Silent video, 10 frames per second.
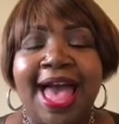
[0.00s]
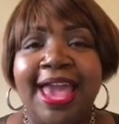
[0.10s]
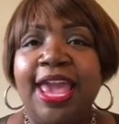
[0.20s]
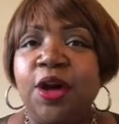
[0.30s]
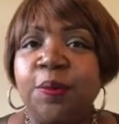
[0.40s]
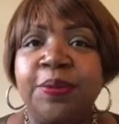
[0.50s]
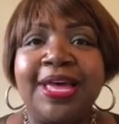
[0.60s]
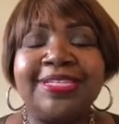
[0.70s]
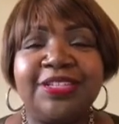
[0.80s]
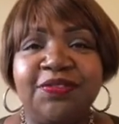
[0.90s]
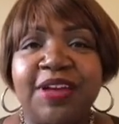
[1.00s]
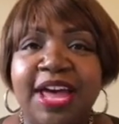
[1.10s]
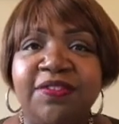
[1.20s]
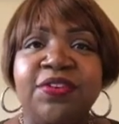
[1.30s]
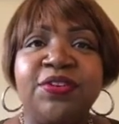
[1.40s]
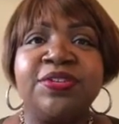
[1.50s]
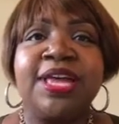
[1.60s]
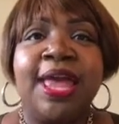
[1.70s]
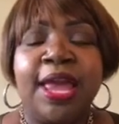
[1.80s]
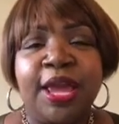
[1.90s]
I help
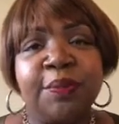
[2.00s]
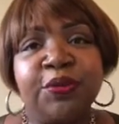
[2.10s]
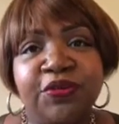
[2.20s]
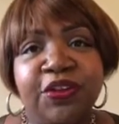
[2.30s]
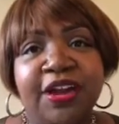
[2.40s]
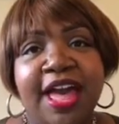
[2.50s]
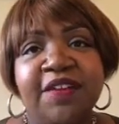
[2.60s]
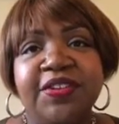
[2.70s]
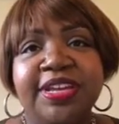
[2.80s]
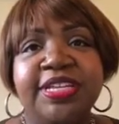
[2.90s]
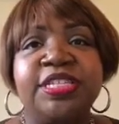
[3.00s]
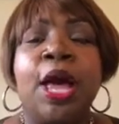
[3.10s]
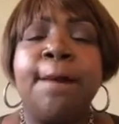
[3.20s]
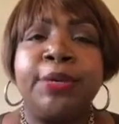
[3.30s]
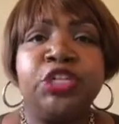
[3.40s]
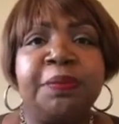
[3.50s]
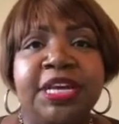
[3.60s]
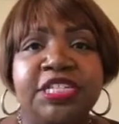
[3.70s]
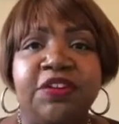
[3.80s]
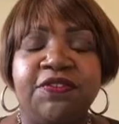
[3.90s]
survivors improve their confidence, push
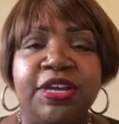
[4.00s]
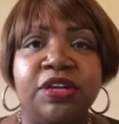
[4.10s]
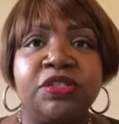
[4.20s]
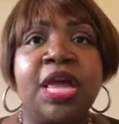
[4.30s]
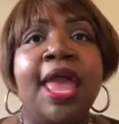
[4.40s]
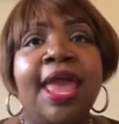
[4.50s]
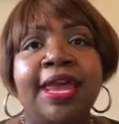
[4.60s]
past their fears,